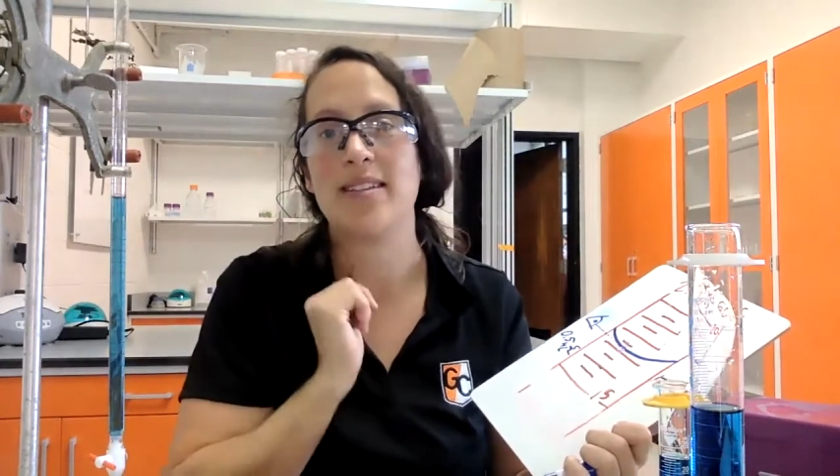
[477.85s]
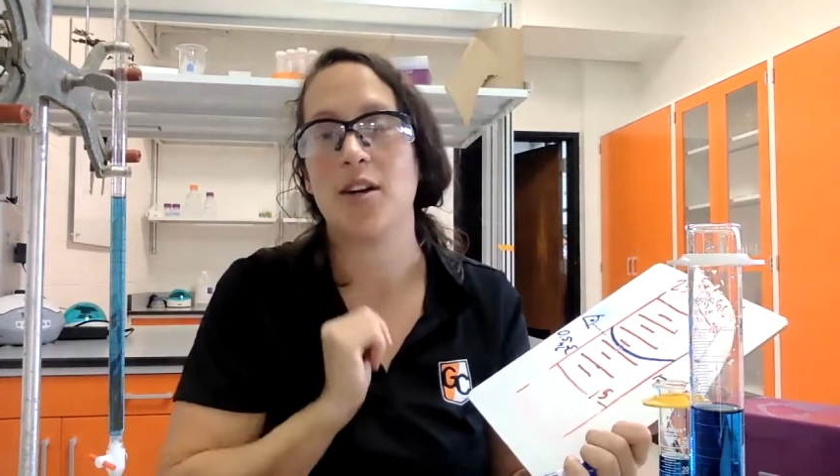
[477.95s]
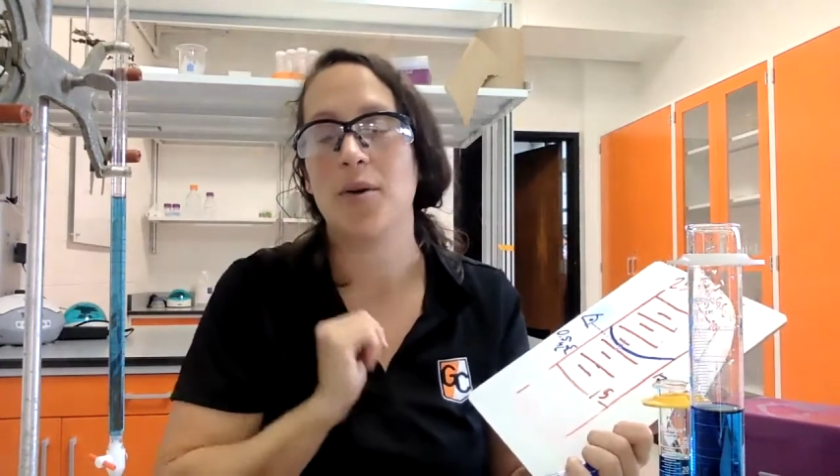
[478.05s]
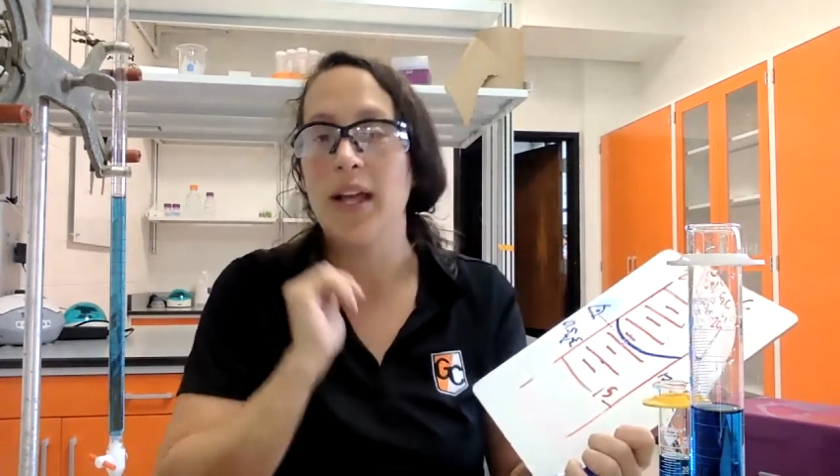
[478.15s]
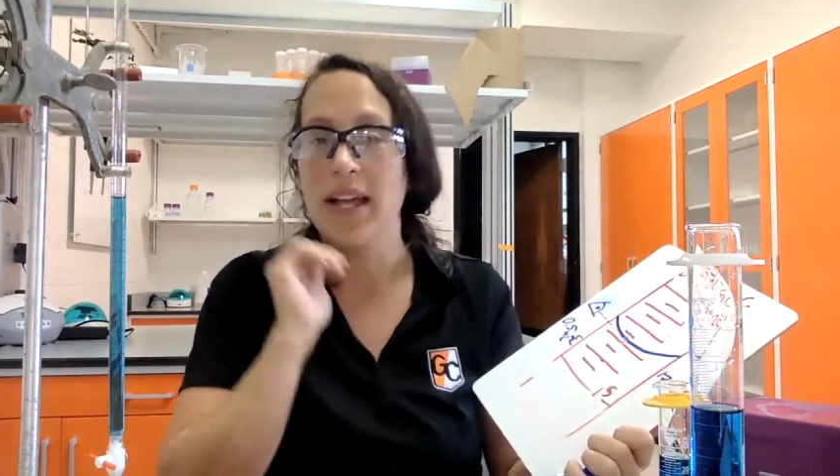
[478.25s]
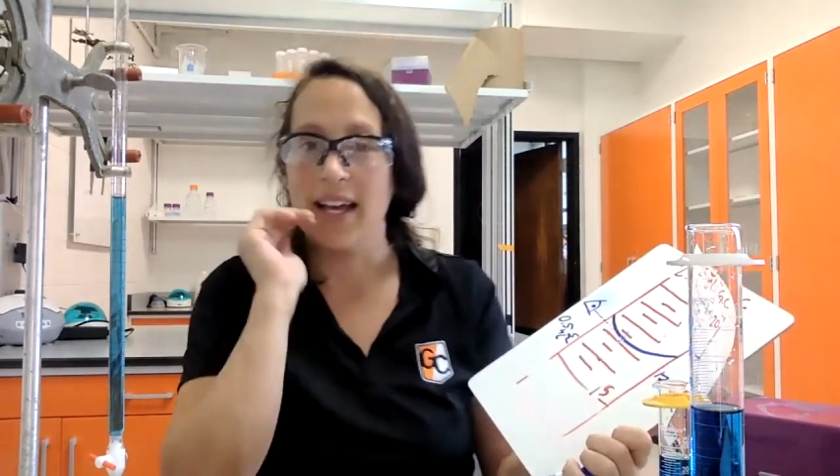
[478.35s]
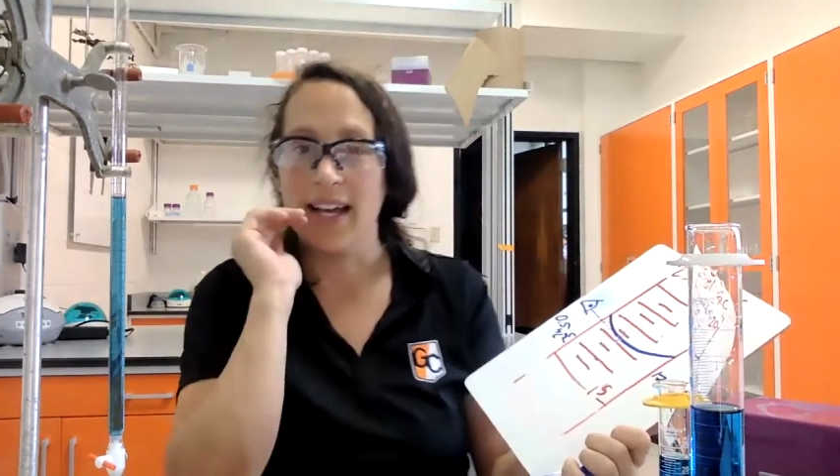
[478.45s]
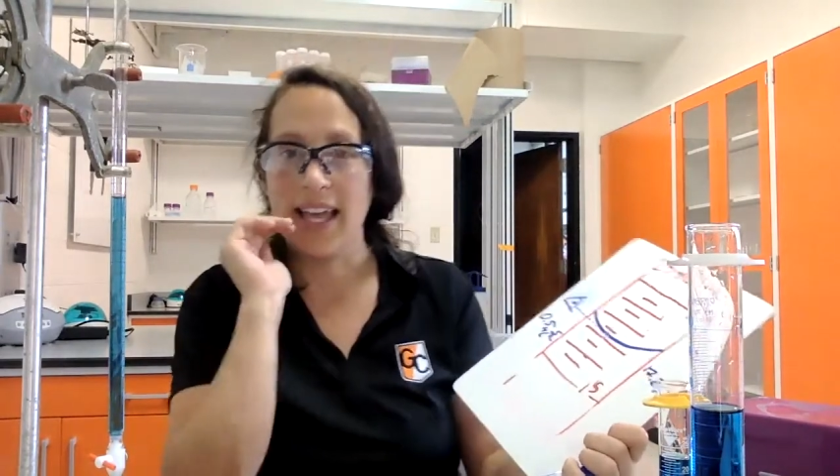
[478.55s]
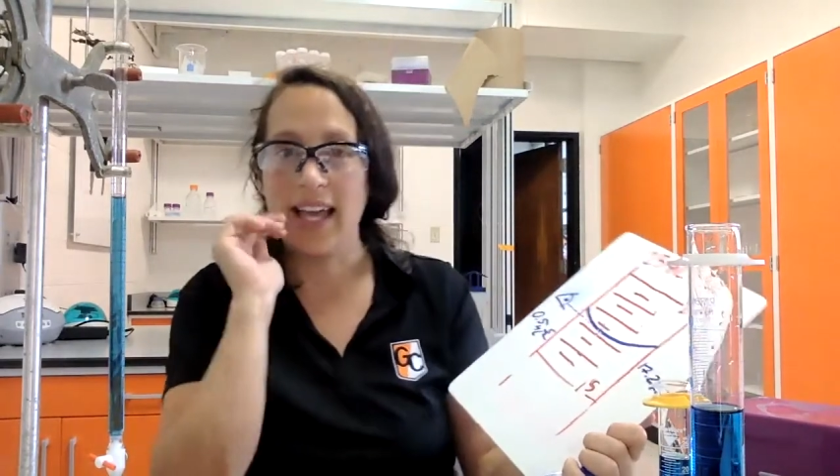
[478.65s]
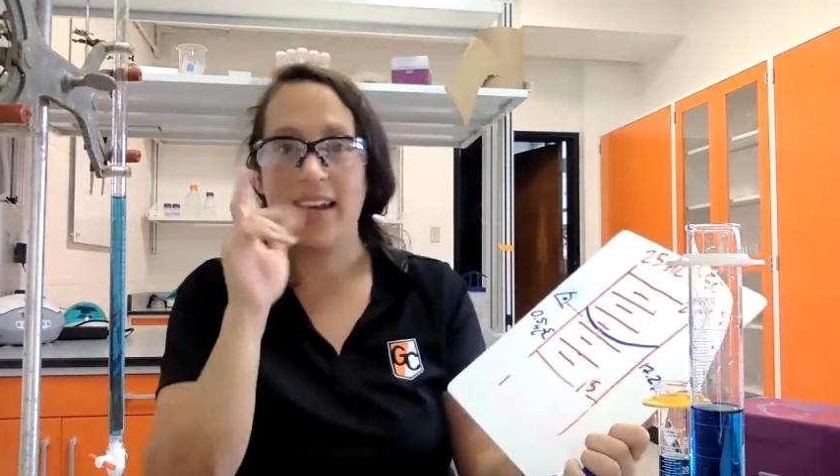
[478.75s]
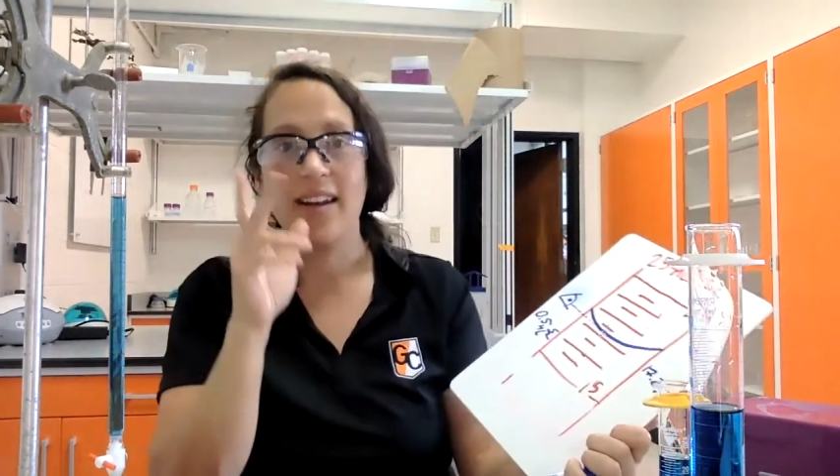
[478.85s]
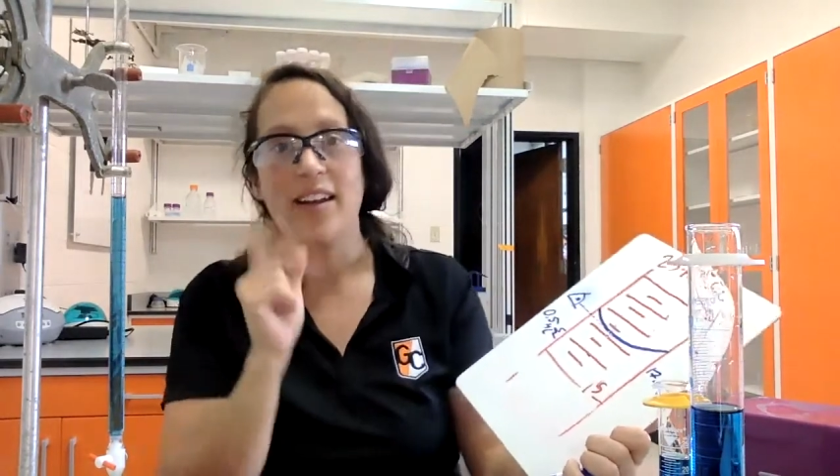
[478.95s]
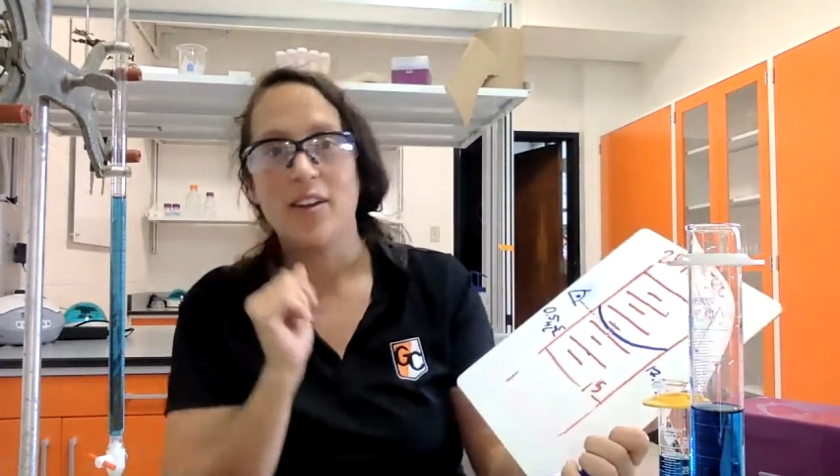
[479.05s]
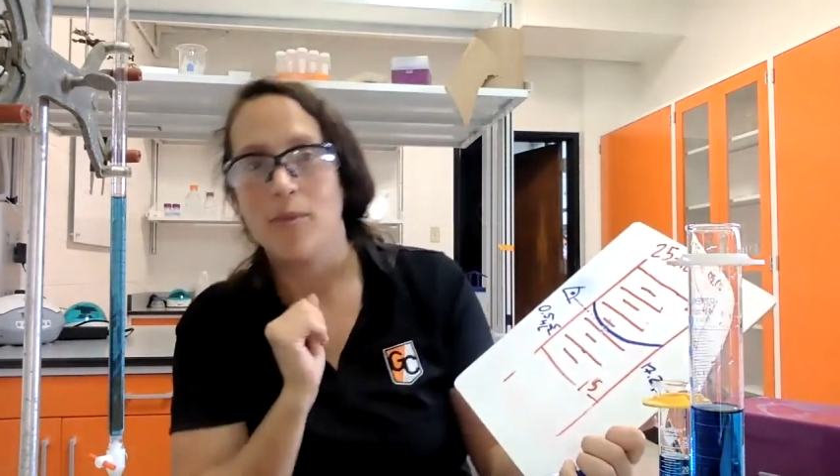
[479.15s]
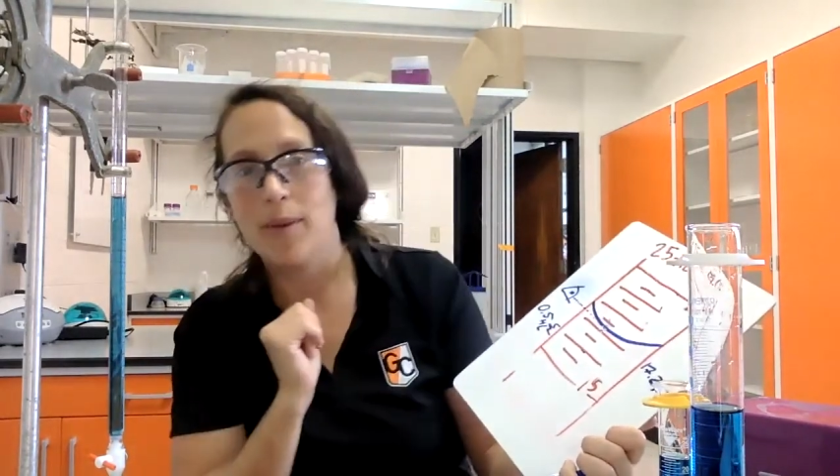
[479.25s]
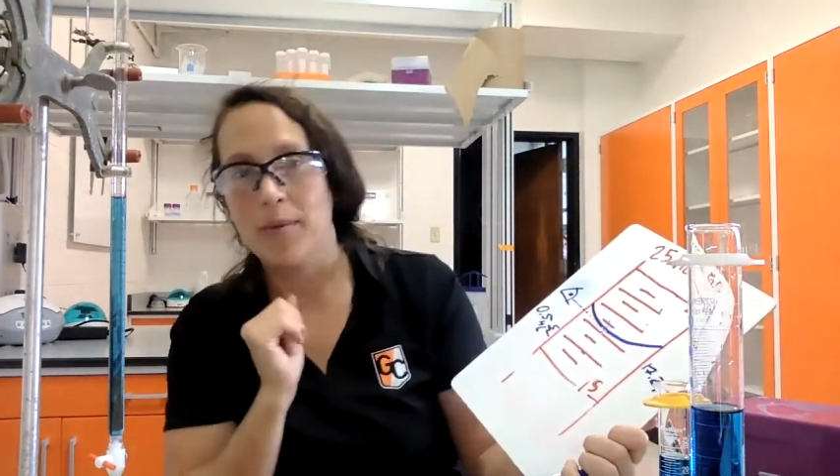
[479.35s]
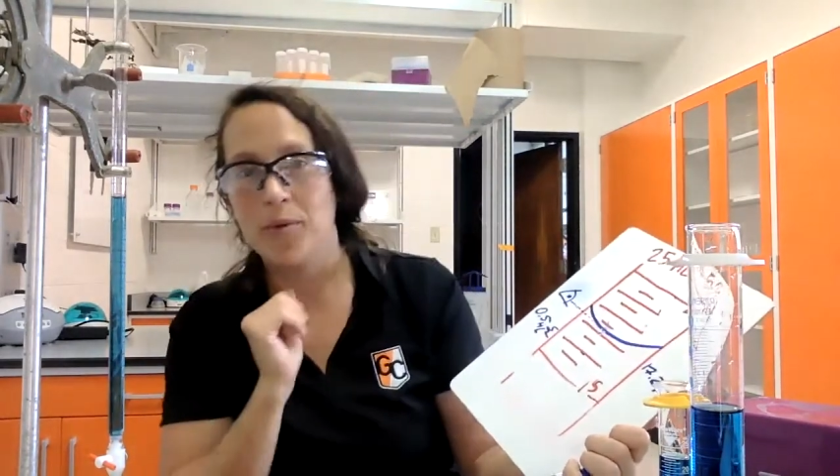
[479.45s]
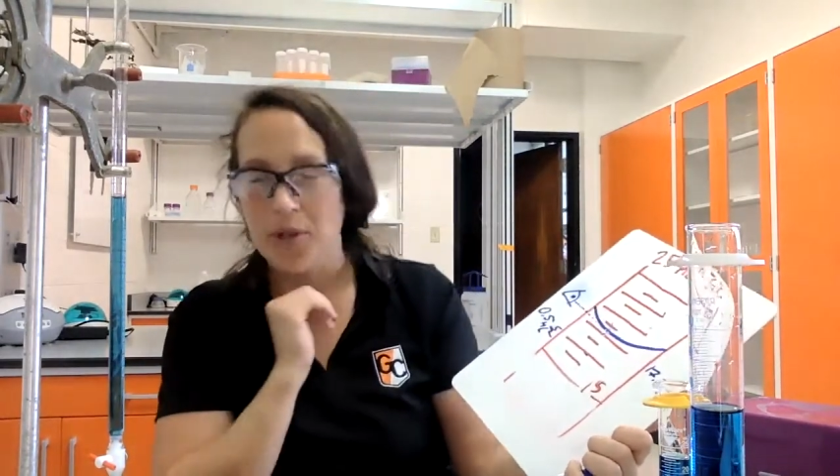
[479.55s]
So again, remember,